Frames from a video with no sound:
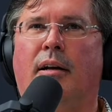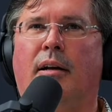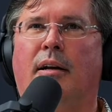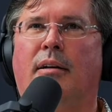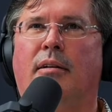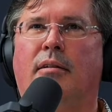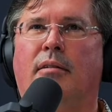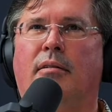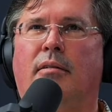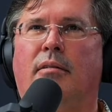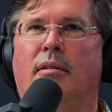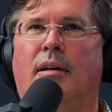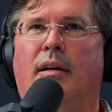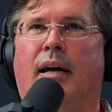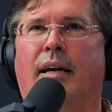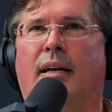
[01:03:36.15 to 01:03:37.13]

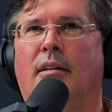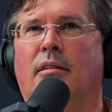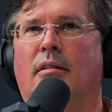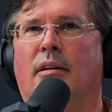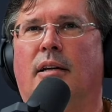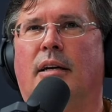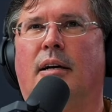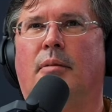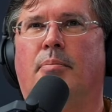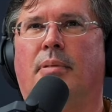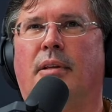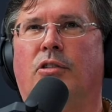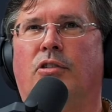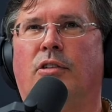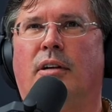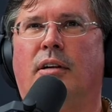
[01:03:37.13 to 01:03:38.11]
And I can look it up
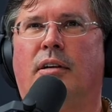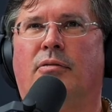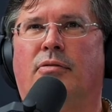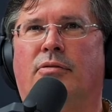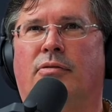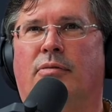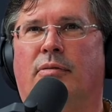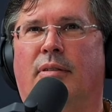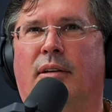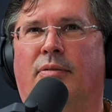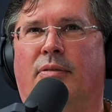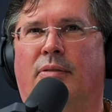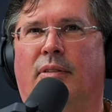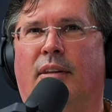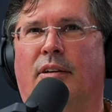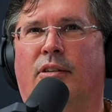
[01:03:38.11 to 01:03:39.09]
and see if
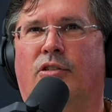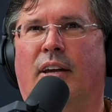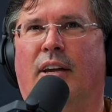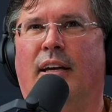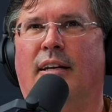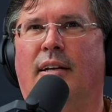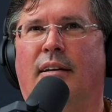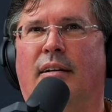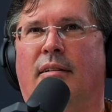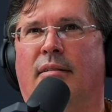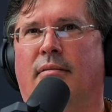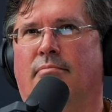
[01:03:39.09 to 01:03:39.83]
there's any,